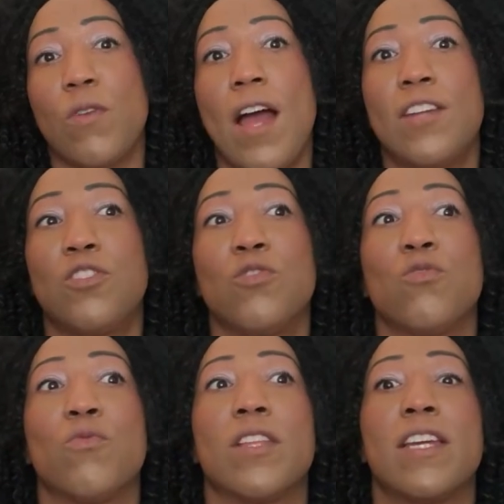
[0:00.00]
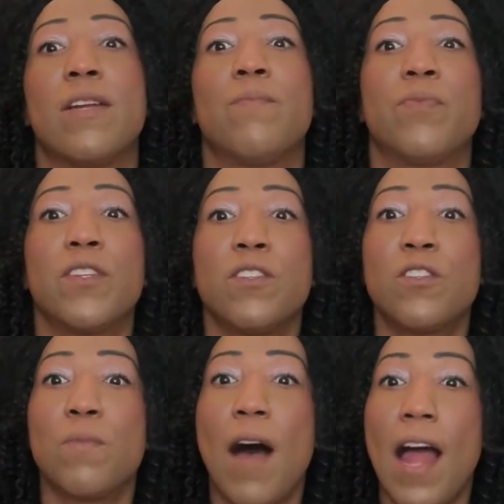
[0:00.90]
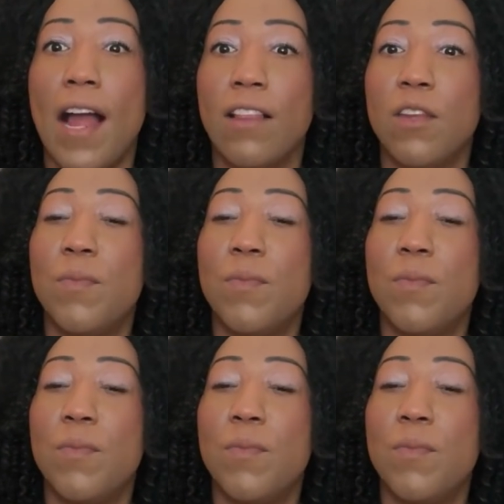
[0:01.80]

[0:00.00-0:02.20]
Try to really smile